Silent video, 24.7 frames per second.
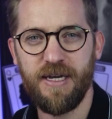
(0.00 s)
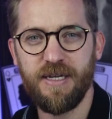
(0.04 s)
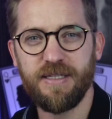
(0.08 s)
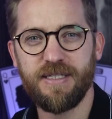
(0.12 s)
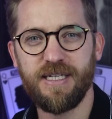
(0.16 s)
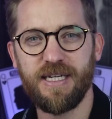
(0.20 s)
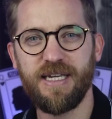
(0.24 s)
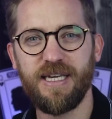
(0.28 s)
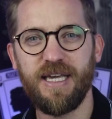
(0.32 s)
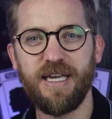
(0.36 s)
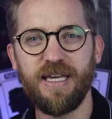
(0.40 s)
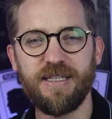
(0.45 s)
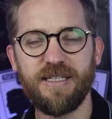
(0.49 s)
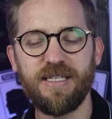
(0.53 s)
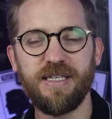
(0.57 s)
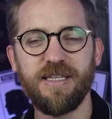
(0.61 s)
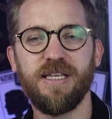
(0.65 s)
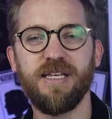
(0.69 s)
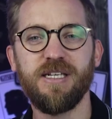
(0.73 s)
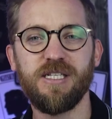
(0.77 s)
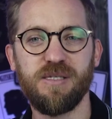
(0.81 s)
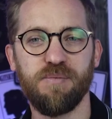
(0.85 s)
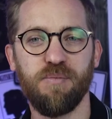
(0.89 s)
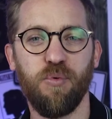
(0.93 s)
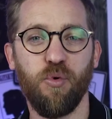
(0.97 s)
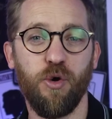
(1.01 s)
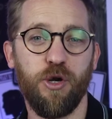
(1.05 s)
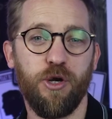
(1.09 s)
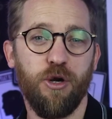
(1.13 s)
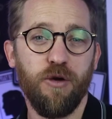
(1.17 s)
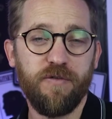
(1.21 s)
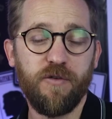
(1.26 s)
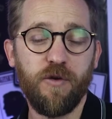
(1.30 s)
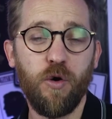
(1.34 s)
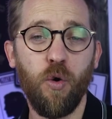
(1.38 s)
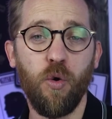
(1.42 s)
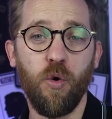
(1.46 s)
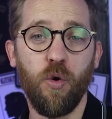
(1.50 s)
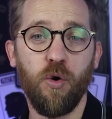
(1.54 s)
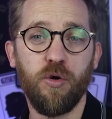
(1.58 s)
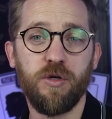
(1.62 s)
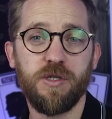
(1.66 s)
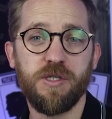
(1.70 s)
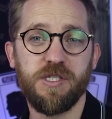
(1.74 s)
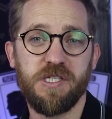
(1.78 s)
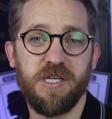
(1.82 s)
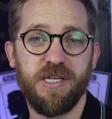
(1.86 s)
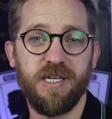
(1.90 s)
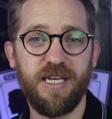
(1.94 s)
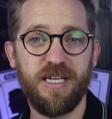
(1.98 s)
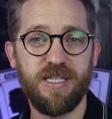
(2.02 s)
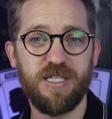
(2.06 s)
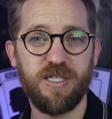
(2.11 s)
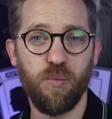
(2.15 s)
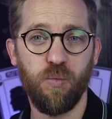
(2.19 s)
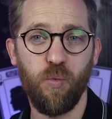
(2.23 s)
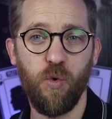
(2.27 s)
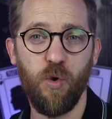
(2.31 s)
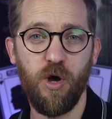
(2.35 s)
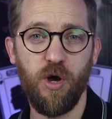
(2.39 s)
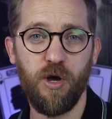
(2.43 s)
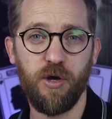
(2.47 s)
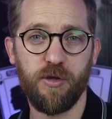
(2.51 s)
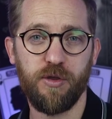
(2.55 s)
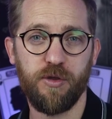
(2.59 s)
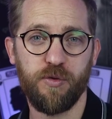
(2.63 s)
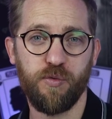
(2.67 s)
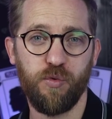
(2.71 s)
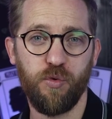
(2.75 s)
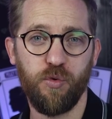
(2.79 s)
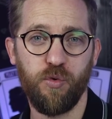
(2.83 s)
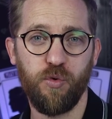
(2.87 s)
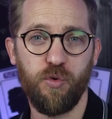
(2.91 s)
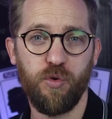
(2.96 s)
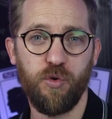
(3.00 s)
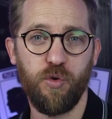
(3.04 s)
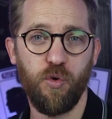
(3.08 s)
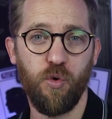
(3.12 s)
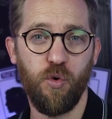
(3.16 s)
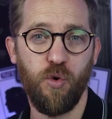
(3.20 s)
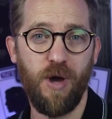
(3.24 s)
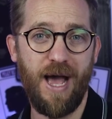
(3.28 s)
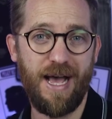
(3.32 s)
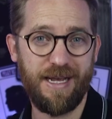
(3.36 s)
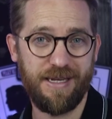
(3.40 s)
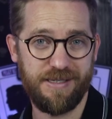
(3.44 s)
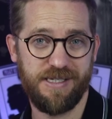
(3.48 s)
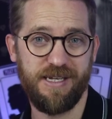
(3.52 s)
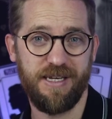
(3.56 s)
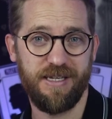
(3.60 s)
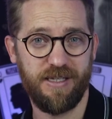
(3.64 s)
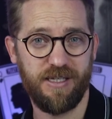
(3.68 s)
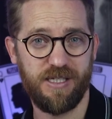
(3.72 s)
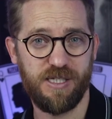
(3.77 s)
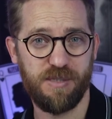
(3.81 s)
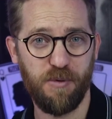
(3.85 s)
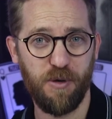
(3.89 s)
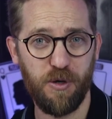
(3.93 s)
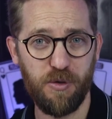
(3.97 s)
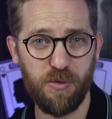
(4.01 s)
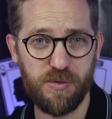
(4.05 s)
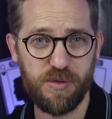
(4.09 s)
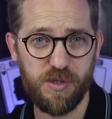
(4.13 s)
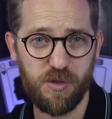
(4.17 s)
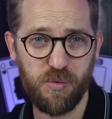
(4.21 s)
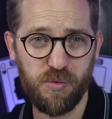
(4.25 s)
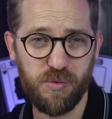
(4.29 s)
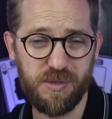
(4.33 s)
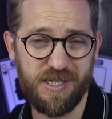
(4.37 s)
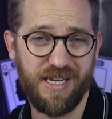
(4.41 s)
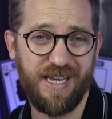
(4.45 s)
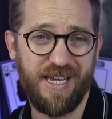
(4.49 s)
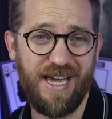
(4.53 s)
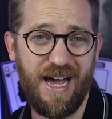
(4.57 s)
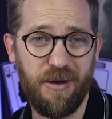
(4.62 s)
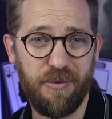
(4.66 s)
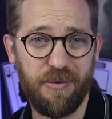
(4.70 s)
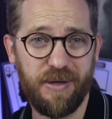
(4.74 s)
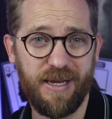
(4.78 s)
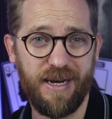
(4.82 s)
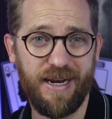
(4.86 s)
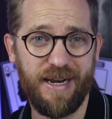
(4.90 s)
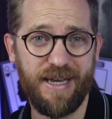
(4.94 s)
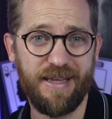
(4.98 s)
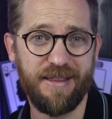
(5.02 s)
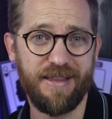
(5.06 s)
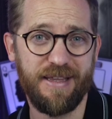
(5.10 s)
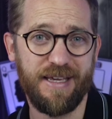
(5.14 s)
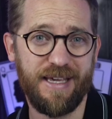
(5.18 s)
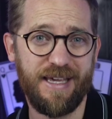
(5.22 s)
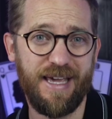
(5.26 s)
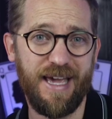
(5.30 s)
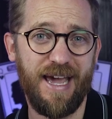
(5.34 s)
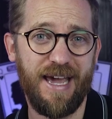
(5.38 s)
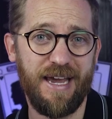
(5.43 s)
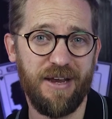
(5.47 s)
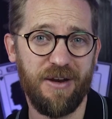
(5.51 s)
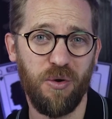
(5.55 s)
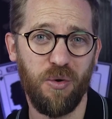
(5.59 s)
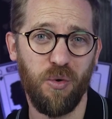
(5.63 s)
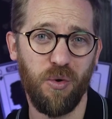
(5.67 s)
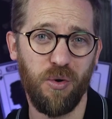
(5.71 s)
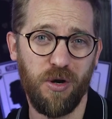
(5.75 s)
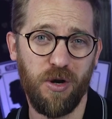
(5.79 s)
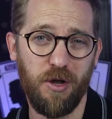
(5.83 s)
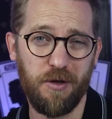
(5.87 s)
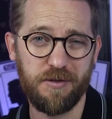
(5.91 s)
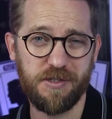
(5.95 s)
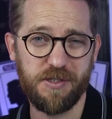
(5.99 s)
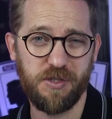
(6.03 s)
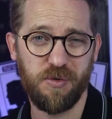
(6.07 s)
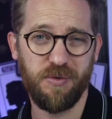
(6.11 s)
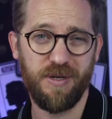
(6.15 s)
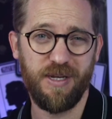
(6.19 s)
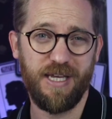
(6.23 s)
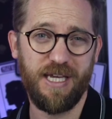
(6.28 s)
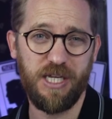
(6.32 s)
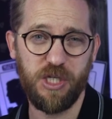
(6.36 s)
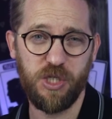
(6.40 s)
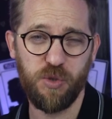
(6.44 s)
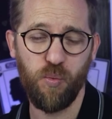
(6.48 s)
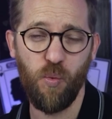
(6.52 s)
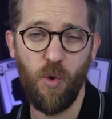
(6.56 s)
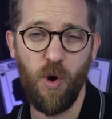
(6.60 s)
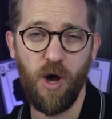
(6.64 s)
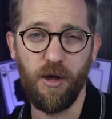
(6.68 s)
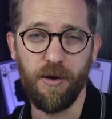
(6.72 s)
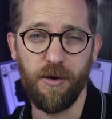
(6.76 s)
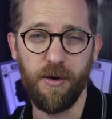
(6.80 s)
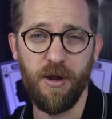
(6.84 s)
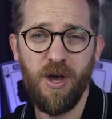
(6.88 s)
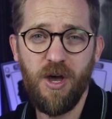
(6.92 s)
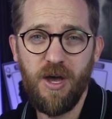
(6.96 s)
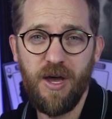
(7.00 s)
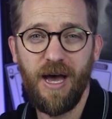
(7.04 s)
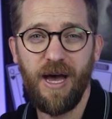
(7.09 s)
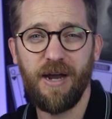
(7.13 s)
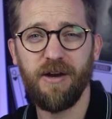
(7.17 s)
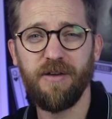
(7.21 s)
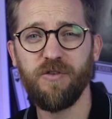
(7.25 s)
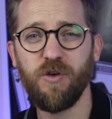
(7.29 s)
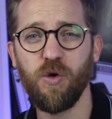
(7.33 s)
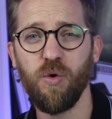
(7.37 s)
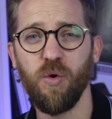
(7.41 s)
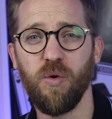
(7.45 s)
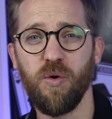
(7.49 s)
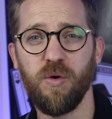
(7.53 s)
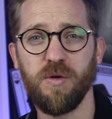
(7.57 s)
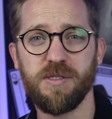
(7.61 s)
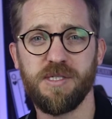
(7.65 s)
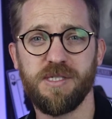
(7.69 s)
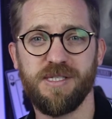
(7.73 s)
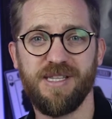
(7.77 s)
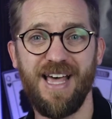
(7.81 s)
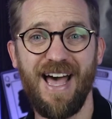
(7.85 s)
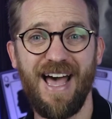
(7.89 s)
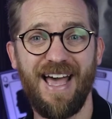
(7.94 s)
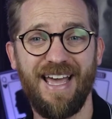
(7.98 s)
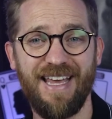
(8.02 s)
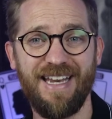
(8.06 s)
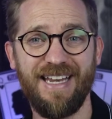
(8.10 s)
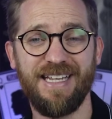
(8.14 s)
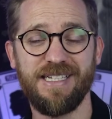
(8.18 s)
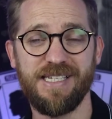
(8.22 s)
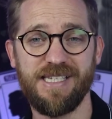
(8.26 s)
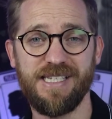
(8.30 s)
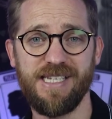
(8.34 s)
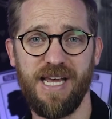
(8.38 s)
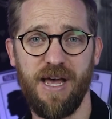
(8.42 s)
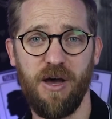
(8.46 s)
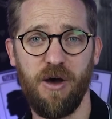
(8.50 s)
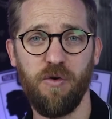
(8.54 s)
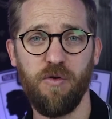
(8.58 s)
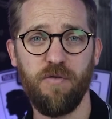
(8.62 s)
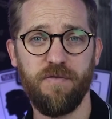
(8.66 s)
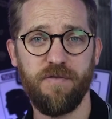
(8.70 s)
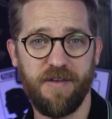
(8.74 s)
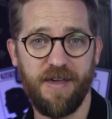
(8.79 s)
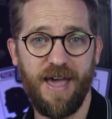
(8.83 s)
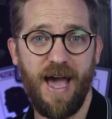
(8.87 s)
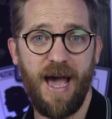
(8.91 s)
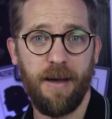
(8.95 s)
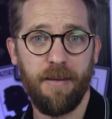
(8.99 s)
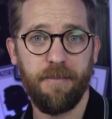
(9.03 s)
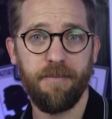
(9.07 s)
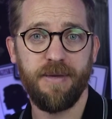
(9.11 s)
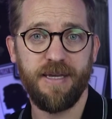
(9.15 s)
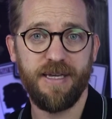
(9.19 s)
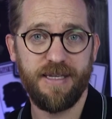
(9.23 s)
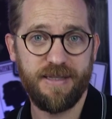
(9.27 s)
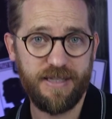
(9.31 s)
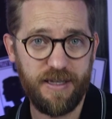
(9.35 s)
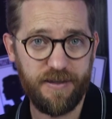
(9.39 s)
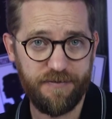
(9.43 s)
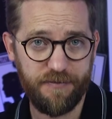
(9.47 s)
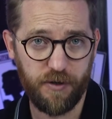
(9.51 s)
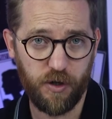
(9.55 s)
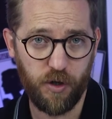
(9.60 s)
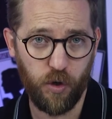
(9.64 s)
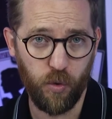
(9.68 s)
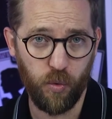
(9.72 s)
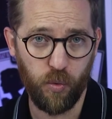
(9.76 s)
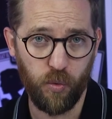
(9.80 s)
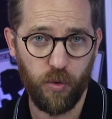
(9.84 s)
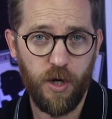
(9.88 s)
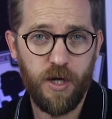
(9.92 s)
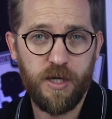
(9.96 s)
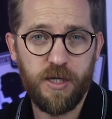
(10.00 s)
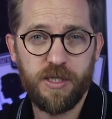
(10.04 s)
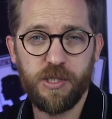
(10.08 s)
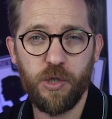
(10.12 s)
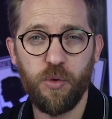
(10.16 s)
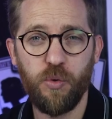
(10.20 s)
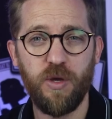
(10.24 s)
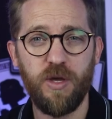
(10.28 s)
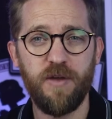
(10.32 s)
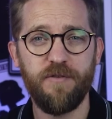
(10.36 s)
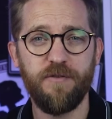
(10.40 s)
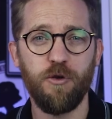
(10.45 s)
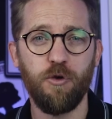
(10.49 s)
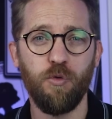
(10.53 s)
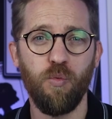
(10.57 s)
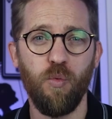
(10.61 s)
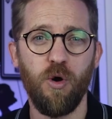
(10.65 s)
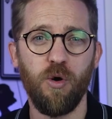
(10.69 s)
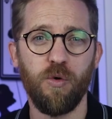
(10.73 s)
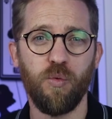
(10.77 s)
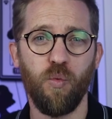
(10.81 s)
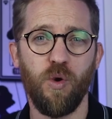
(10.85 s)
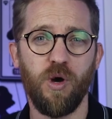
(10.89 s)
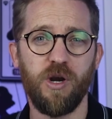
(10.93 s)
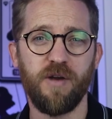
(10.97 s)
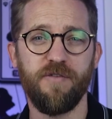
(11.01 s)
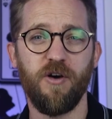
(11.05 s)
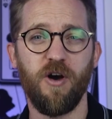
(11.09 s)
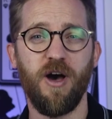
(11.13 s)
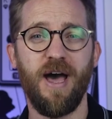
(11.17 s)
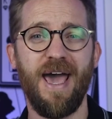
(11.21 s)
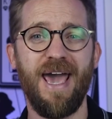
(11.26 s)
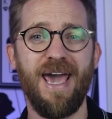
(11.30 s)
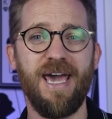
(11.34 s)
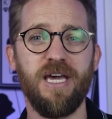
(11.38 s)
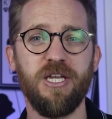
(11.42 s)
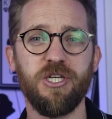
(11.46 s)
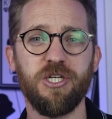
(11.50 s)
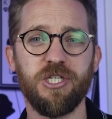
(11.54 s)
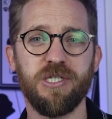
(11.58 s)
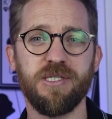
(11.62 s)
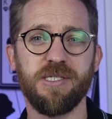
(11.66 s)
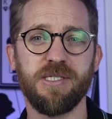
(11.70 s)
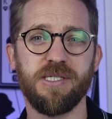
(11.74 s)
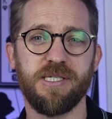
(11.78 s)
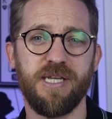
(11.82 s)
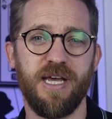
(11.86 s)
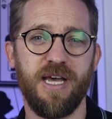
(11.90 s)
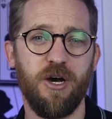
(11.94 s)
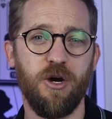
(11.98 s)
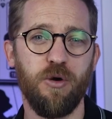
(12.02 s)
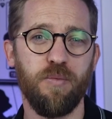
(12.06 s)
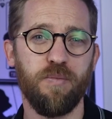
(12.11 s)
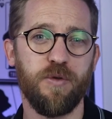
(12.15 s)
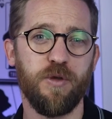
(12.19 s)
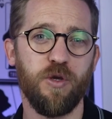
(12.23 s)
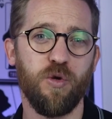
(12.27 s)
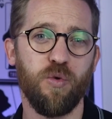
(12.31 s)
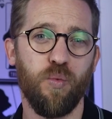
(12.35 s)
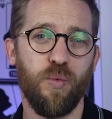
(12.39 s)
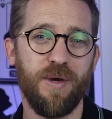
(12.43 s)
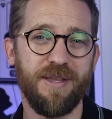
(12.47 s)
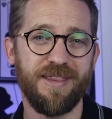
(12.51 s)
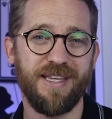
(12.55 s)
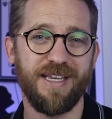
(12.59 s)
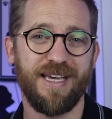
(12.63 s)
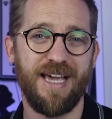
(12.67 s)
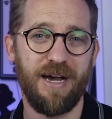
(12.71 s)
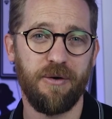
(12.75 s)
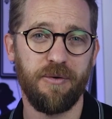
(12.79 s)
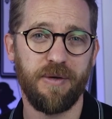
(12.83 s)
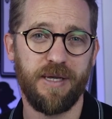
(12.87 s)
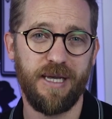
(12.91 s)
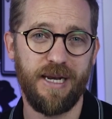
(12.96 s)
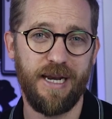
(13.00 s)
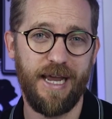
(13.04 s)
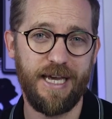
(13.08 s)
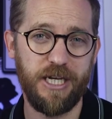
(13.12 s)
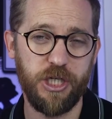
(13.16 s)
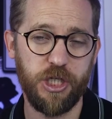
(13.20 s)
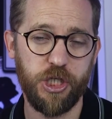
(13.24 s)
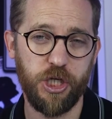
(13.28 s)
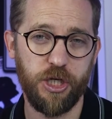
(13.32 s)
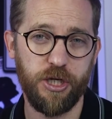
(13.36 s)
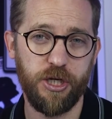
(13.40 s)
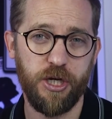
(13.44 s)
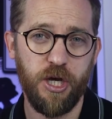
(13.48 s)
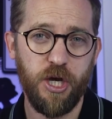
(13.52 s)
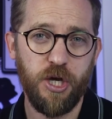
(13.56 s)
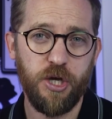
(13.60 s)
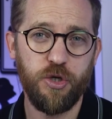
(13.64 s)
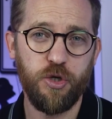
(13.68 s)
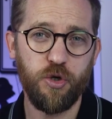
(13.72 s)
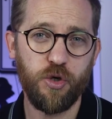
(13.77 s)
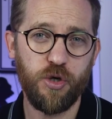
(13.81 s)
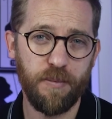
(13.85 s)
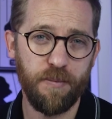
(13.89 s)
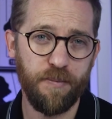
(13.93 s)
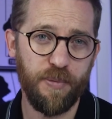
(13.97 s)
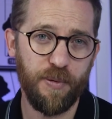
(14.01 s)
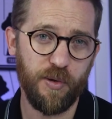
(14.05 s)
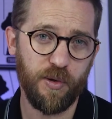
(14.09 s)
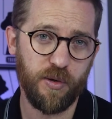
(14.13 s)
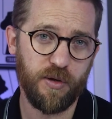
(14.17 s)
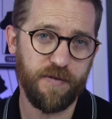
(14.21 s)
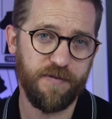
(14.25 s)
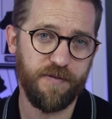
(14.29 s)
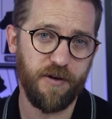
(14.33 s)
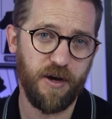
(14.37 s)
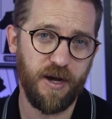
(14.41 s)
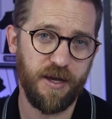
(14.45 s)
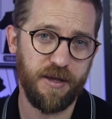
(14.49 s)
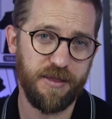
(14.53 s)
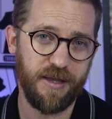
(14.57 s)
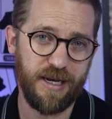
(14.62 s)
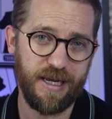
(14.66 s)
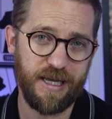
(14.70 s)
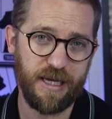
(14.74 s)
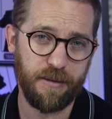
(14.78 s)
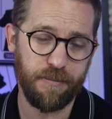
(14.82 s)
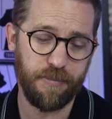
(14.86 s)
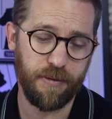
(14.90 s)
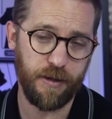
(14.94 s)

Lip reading: To get to this point, of course, you need to work through your asset disposals and calculate the gain or loss on each one. And of course, that in itself can be difficult. So if you want one of our agents to help you with the calculation, you can book via the link